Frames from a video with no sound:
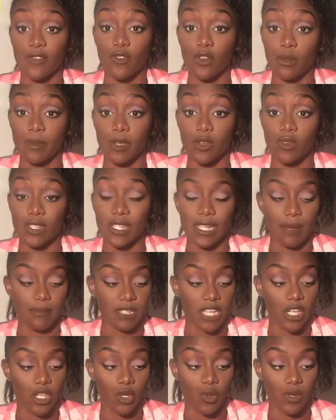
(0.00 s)
follow me on
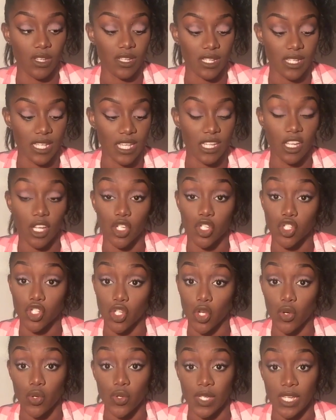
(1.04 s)
Snapchat, you would have seen I
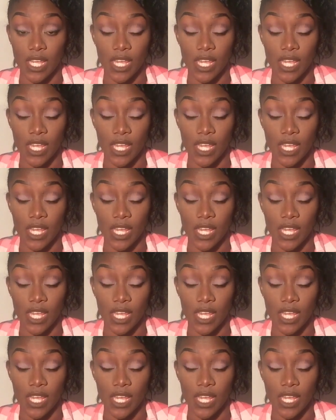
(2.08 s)
showed